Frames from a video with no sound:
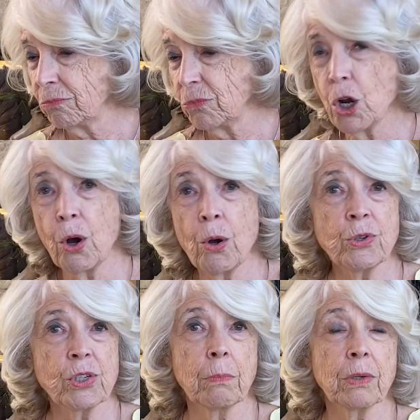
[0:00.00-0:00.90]
No
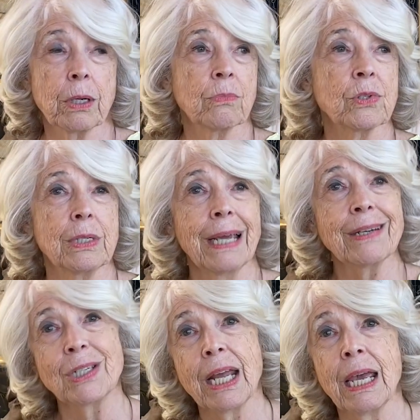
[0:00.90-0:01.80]
symptoms.
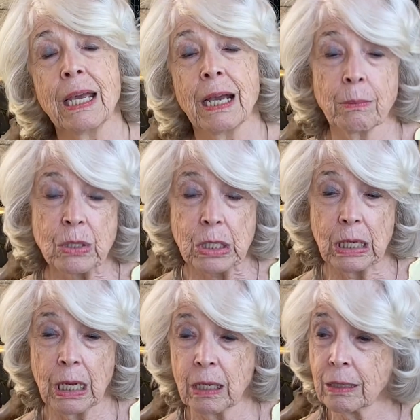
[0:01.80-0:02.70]
Next day, I'm
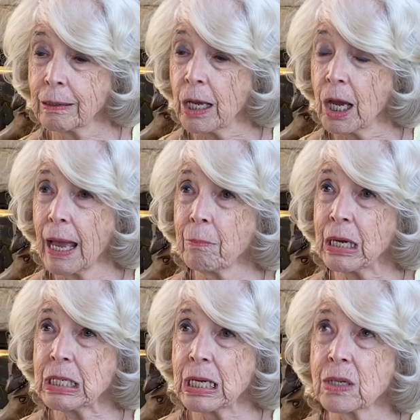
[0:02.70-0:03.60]
sitting at
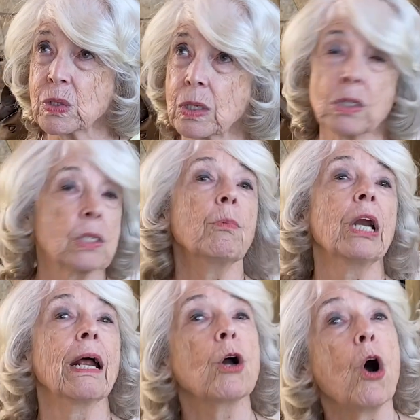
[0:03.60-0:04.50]
my desk and
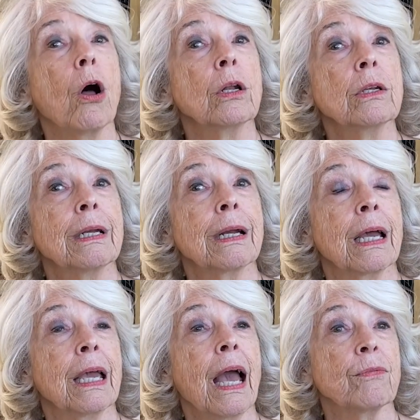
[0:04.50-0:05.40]
someone had called and
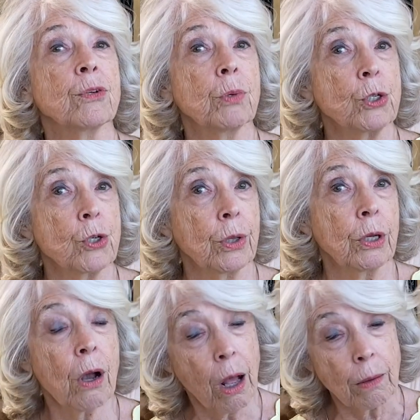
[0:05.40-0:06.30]
I have to return
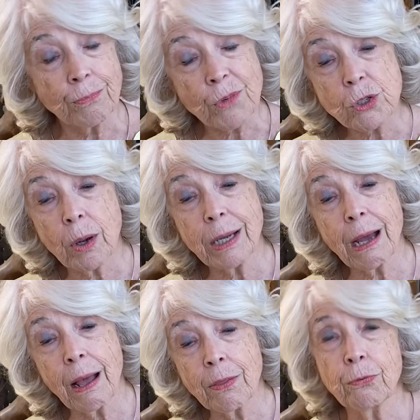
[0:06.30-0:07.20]
their call. So I
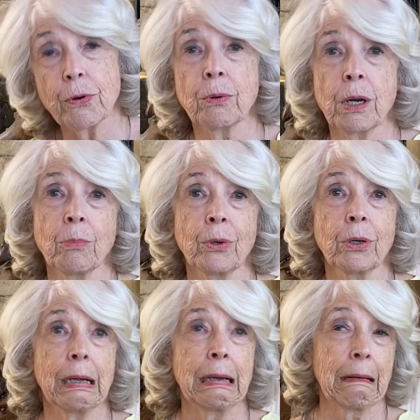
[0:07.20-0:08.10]
dial the phone
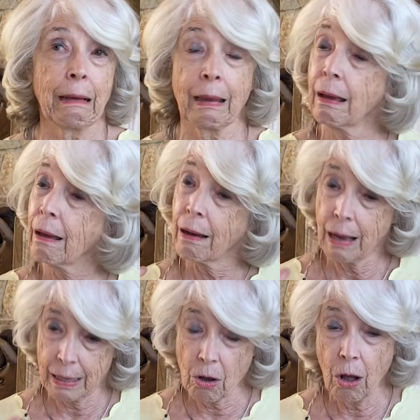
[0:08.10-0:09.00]
number and I
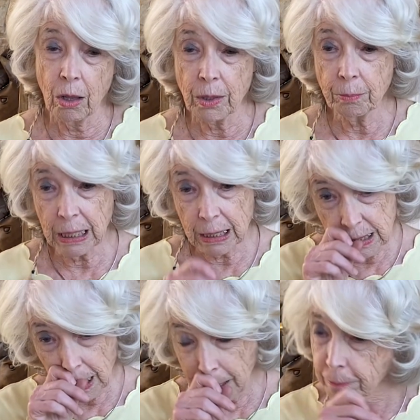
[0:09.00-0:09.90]
call them and I
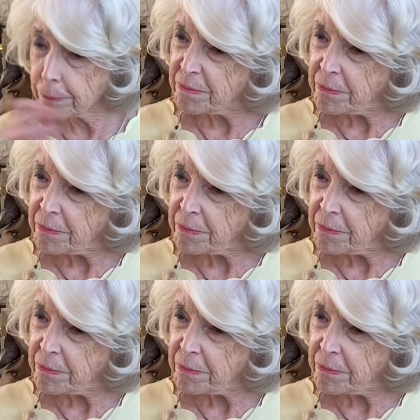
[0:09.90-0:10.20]
say,